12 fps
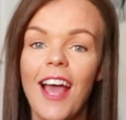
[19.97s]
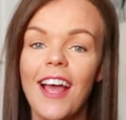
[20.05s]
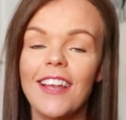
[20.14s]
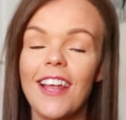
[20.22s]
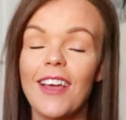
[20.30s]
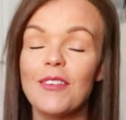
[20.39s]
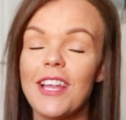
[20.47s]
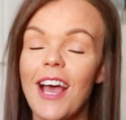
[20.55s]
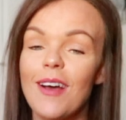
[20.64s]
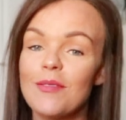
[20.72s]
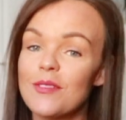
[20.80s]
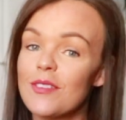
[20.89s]
and I would
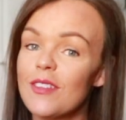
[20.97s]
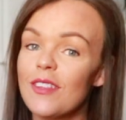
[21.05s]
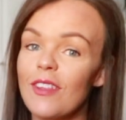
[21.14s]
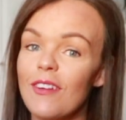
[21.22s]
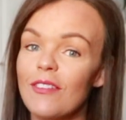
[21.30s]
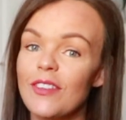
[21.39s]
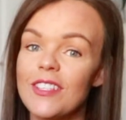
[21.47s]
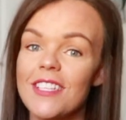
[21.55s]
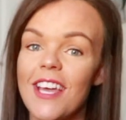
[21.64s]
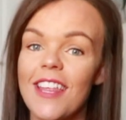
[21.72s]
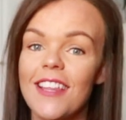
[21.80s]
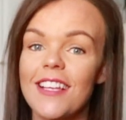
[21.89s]
absolutely love you
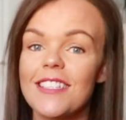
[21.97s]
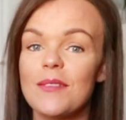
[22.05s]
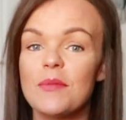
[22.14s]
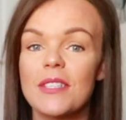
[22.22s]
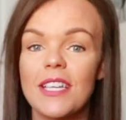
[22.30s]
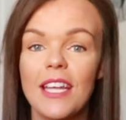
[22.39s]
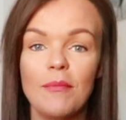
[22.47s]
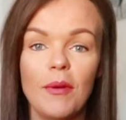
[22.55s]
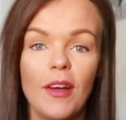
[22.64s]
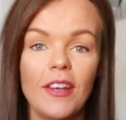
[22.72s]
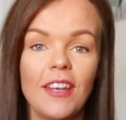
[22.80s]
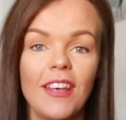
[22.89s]
to hit that subscribe
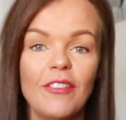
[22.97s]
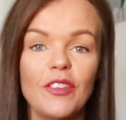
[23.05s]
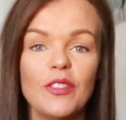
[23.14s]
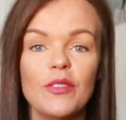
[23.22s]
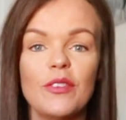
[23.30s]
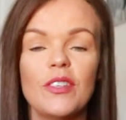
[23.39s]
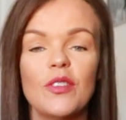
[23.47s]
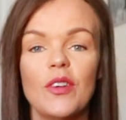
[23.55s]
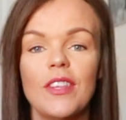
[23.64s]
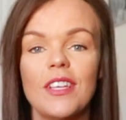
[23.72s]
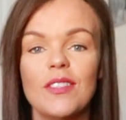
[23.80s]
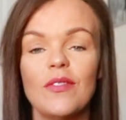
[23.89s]
button if you do
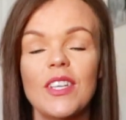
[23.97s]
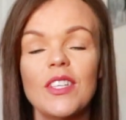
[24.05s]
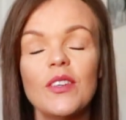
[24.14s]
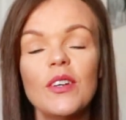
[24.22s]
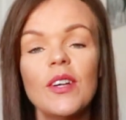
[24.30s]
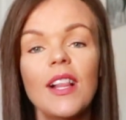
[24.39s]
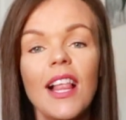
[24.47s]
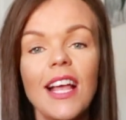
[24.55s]
enjoy this video.